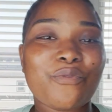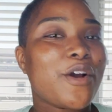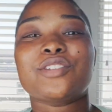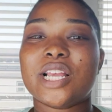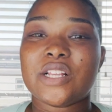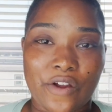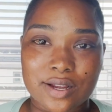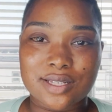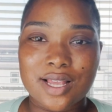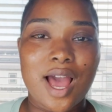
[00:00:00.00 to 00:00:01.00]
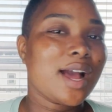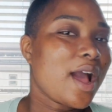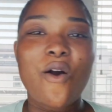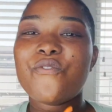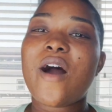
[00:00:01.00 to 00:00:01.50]
First things first,
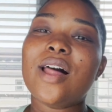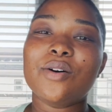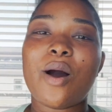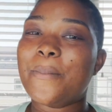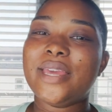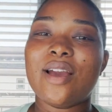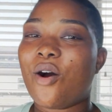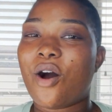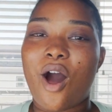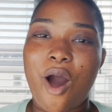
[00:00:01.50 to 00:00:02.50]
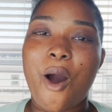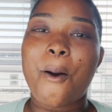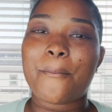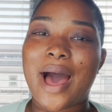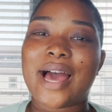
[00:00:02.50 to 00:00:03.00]
go follow me on
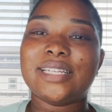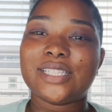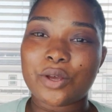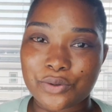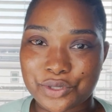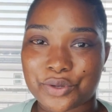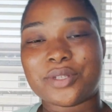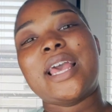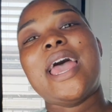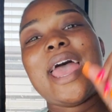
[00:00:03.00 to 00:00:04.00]
all my socials.